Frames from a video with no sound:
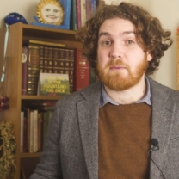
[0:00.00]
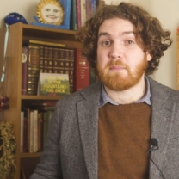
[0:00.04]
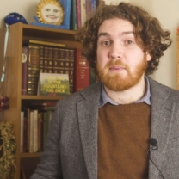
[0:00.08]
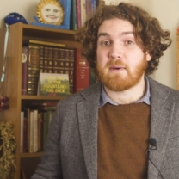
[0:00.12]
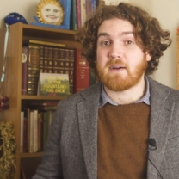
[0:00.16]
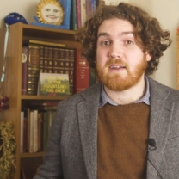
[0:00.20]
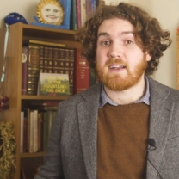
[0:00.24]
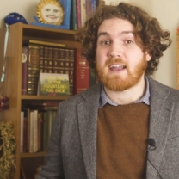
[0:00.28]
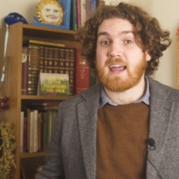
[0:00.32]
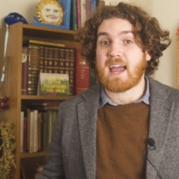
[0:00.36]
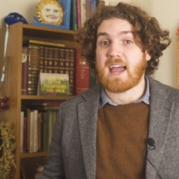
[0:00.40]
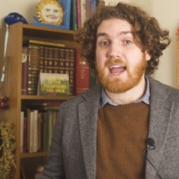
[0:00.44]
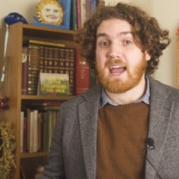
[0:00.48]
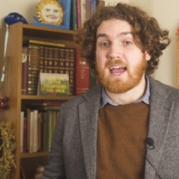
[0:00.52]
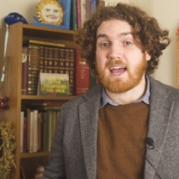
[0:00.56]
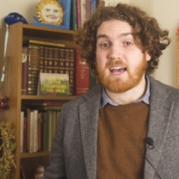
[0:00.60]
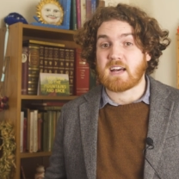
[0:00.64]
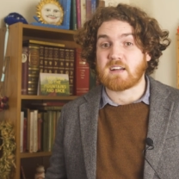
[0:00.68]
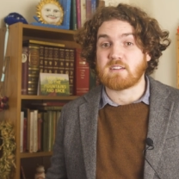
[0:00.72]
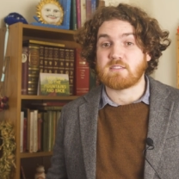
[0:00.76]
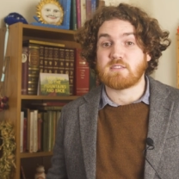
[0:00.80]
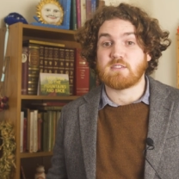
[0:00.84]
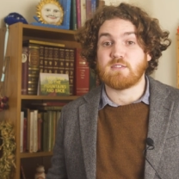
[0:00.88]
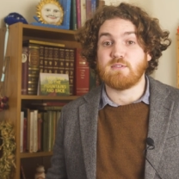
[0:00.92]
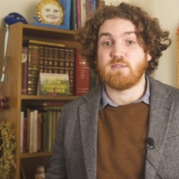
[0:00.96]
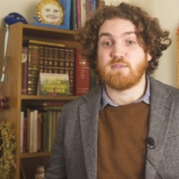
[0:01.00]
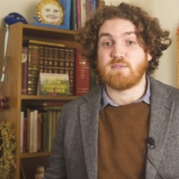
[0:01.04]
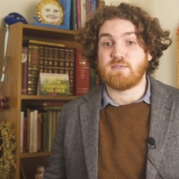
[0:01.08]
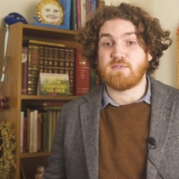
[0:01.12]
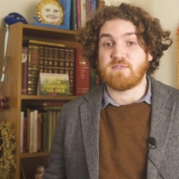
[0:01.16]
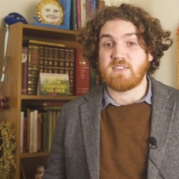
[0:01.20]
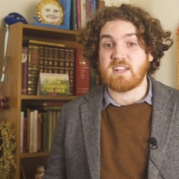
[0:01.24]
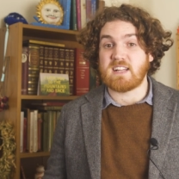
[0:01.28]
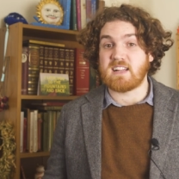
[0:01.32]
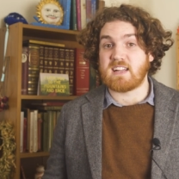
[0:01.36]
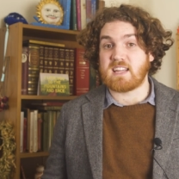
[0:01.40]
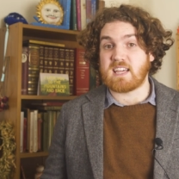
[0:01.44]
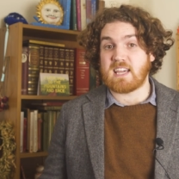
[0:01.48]
about how to
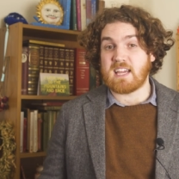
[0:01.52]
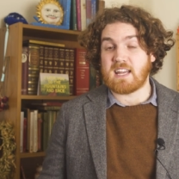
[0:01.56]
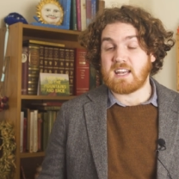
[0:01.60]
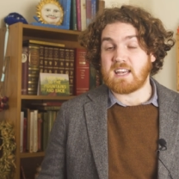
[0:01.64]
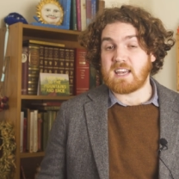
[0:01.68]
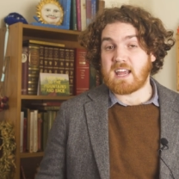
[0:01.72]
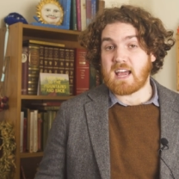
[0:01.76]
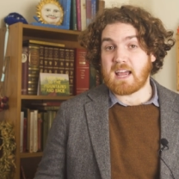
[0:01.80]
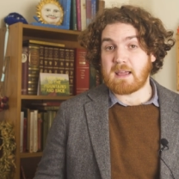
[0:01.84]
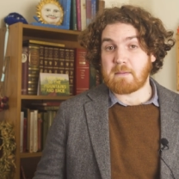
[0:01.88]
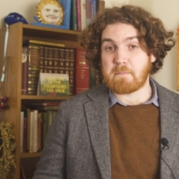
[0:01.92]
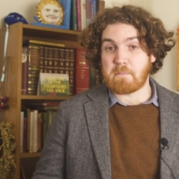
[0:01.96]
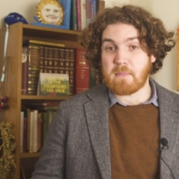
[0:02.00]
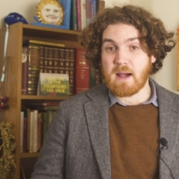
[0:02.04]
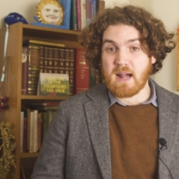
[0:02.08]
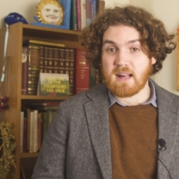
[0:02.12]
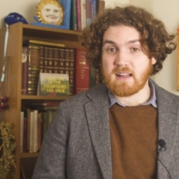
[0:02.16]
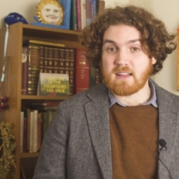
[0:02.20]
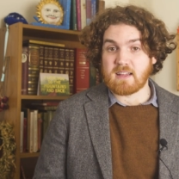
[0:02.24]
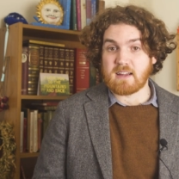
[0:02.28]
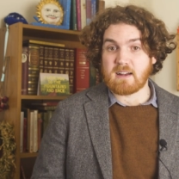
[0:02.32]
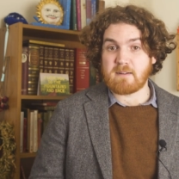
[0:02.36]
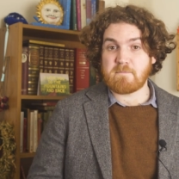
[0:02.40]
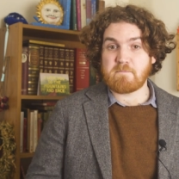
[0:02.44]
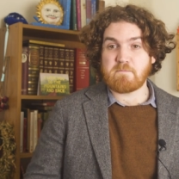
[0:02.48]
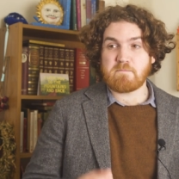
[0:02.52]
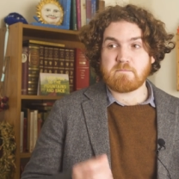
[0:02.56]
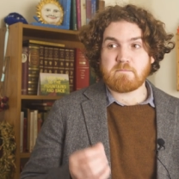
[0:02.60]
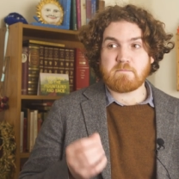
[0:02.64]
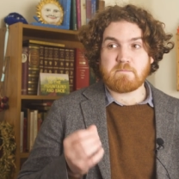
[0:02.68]
fill in a ballot.